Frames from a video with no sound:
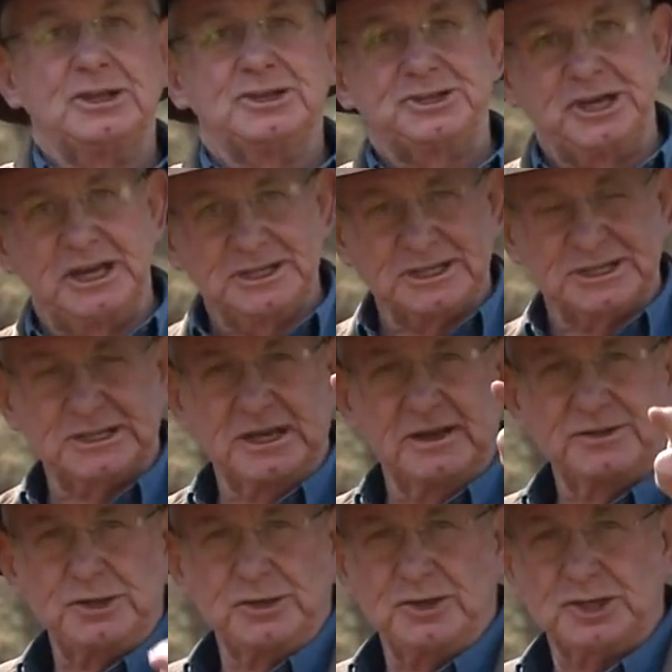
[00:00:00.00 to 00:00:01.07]
Jesus
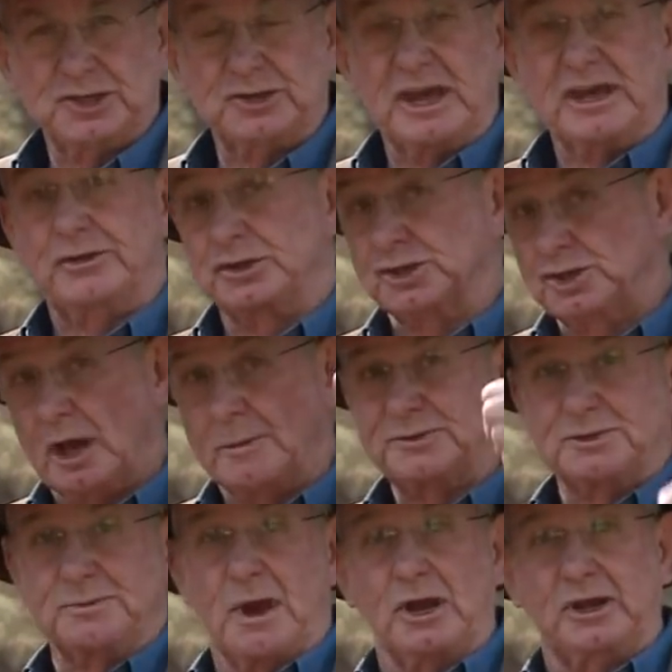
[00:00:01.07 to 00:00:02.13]
gives you the strength to stop
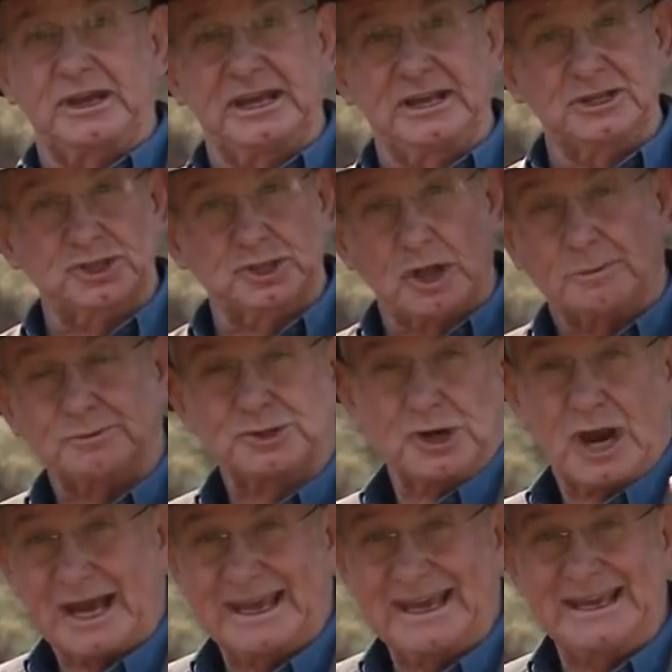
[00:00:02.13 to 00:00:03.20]
smoking, stop
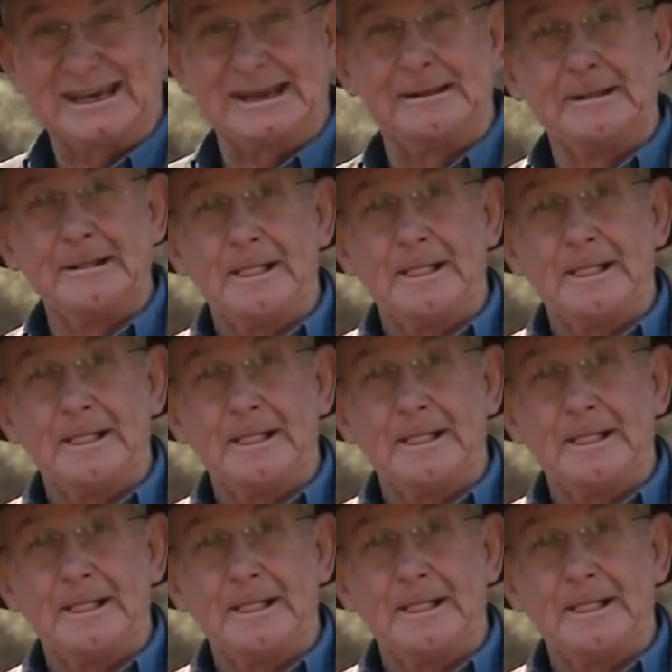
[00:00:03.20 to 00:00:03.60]
drugging,